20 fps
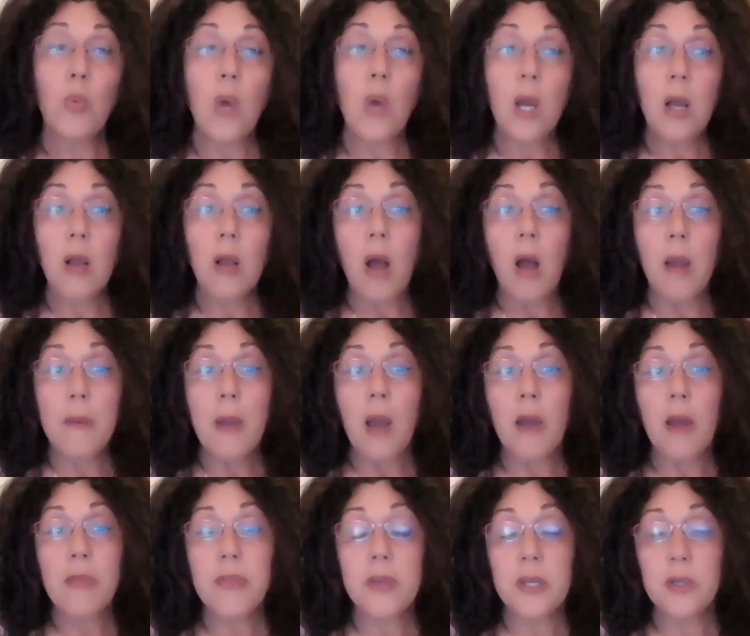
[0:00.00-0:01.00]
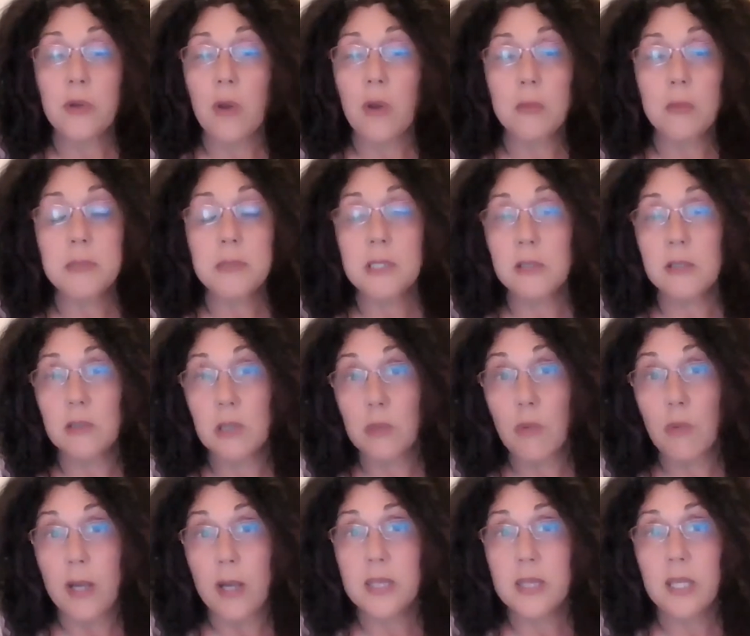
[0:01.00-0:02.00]
Well, I think you're absolutely
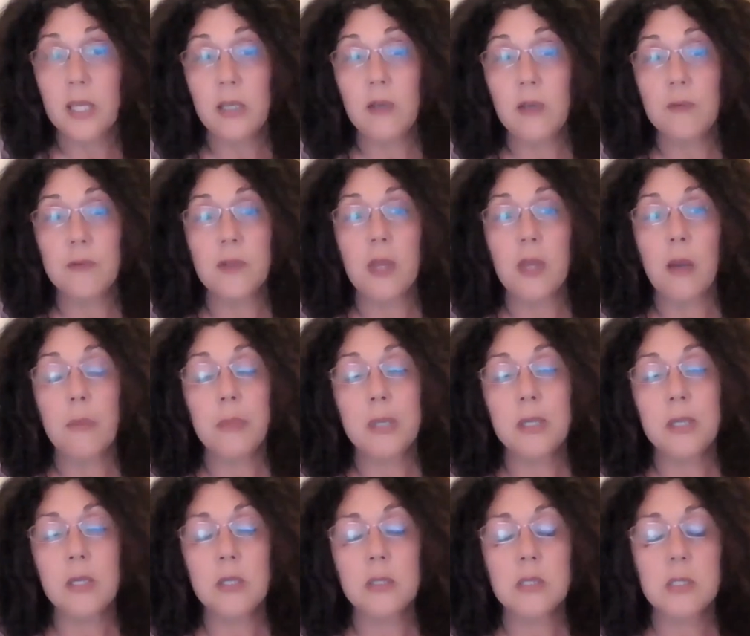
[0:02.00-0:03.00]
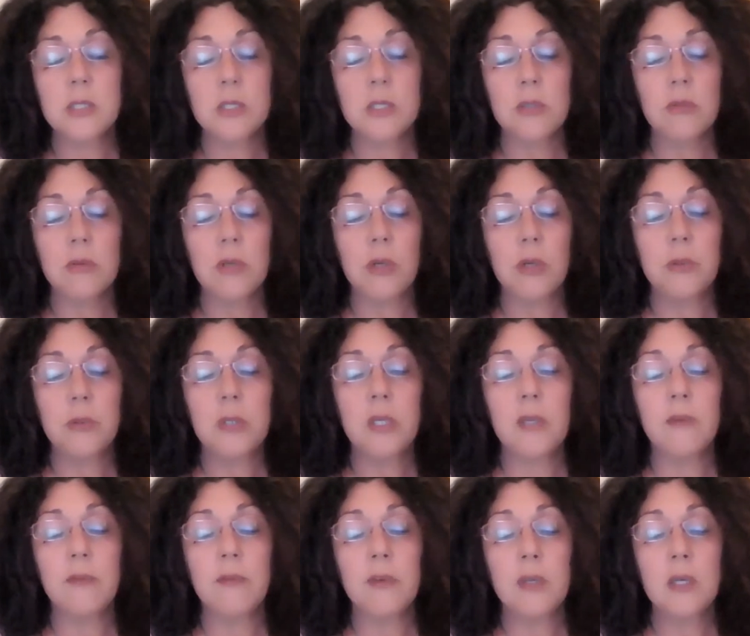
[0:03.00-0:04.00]
right. Thank you for that, because, you know,
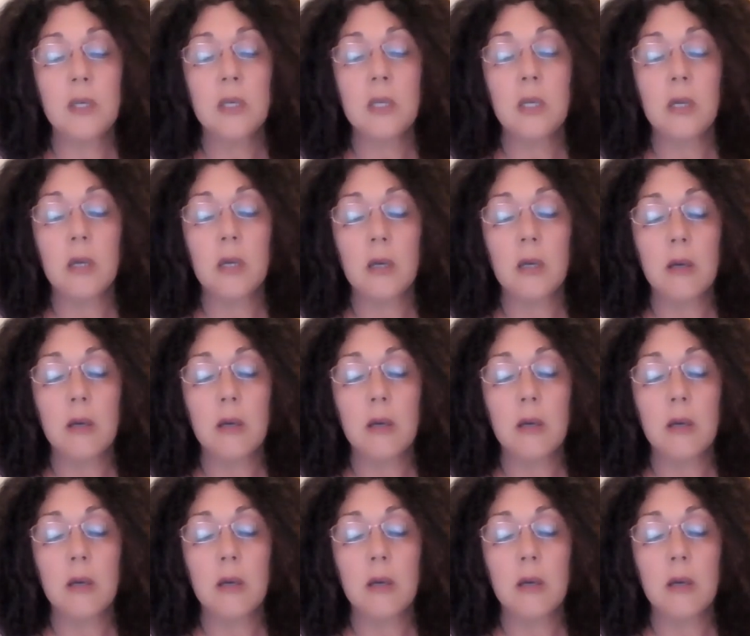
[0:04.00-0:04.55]
giving